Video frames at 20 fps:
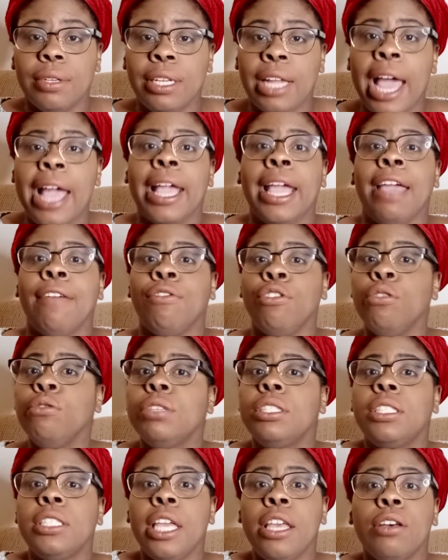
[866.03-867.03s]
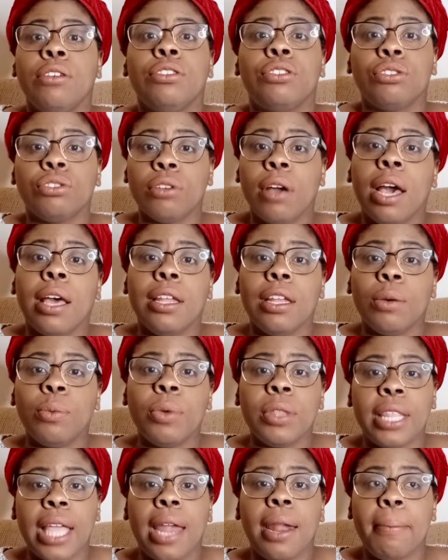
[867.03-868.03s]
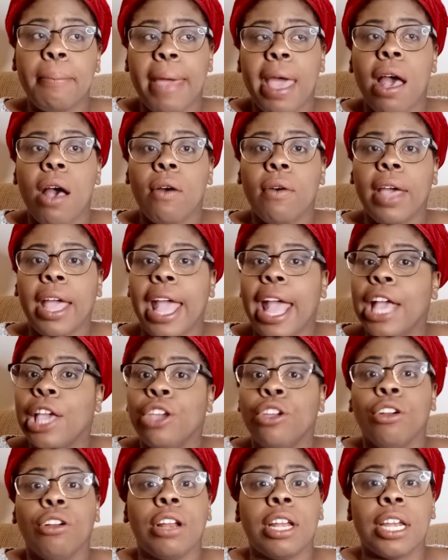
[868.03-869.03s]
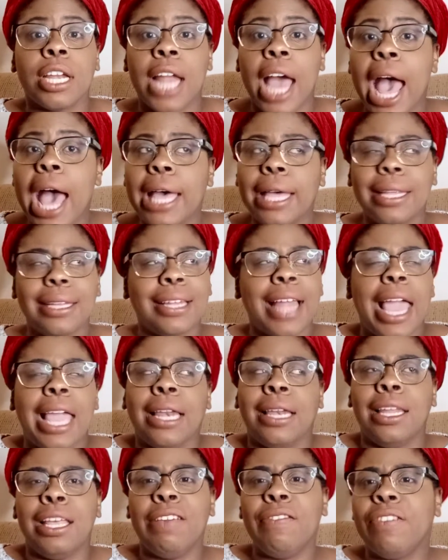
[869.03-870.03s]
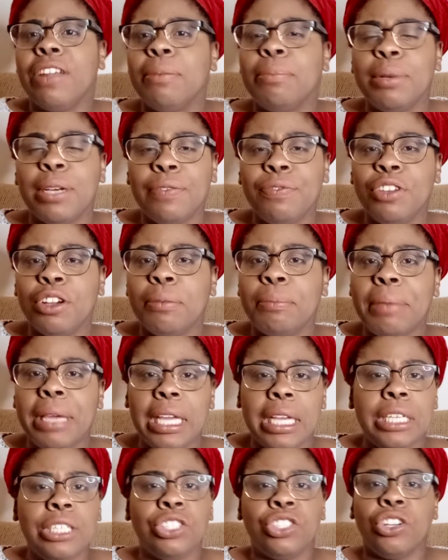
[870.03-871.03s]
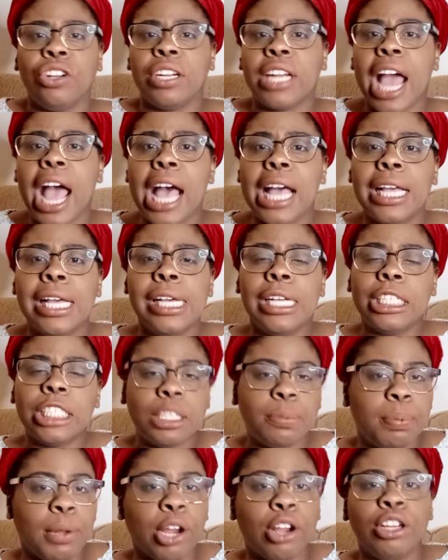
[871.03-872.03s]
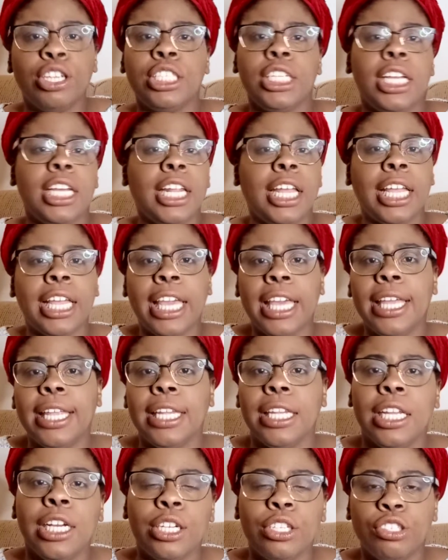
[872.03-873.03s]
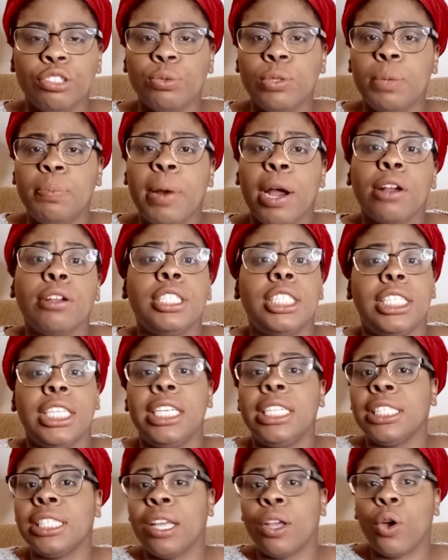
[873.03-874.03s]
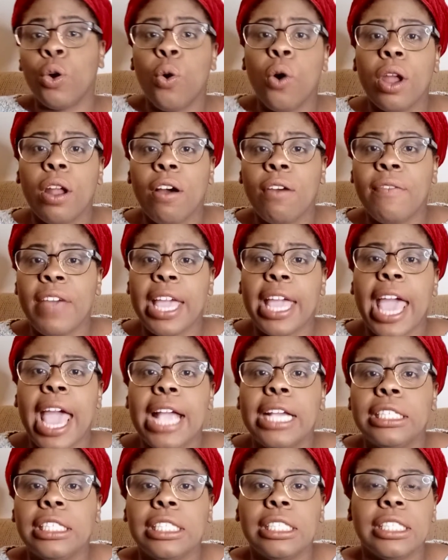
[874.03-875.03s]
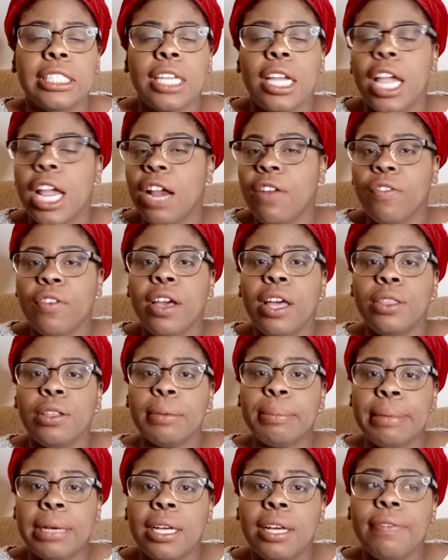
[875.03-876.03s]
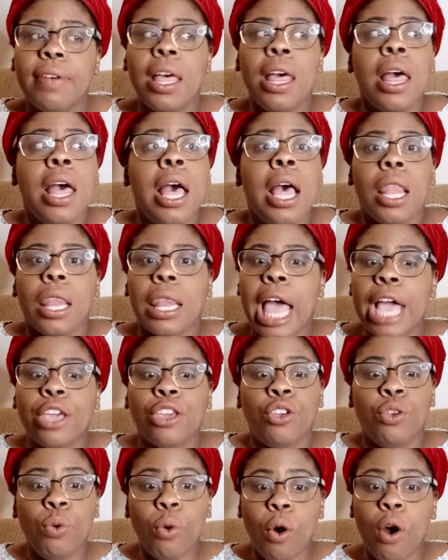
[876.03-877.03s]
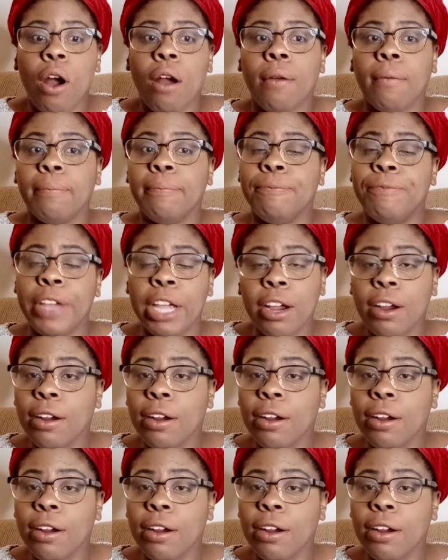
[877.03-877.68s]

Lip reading: Like, if you still struggling with that amount and you're not like living above your means, you're not splurging and getting luxury purses and going on vacations every other month, like, you're